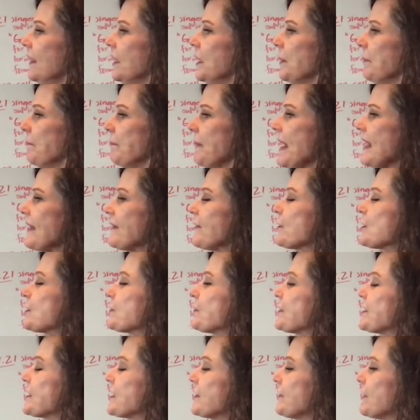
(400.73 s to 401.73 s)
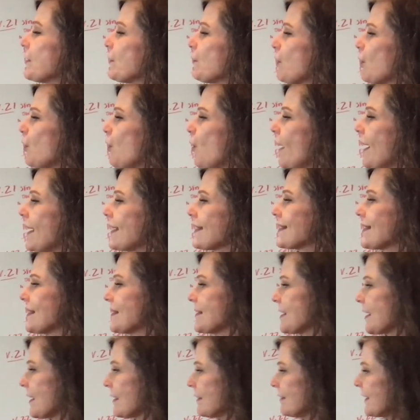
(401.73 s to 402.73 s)
make their specific requests,
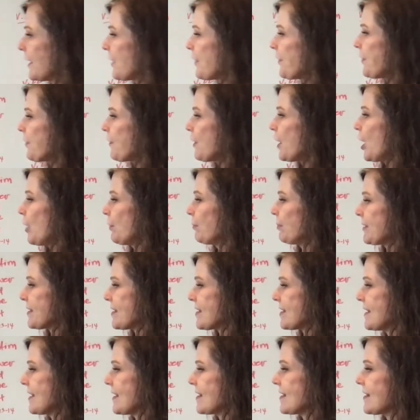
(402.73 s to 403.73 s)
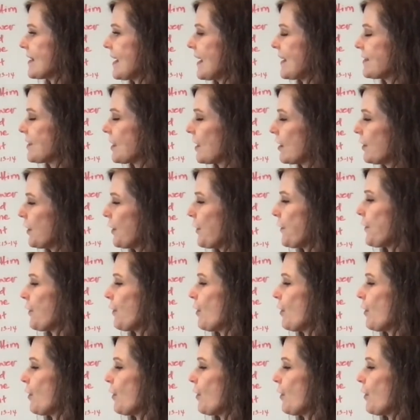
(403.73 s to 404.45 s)
declare their helplessness, and declare their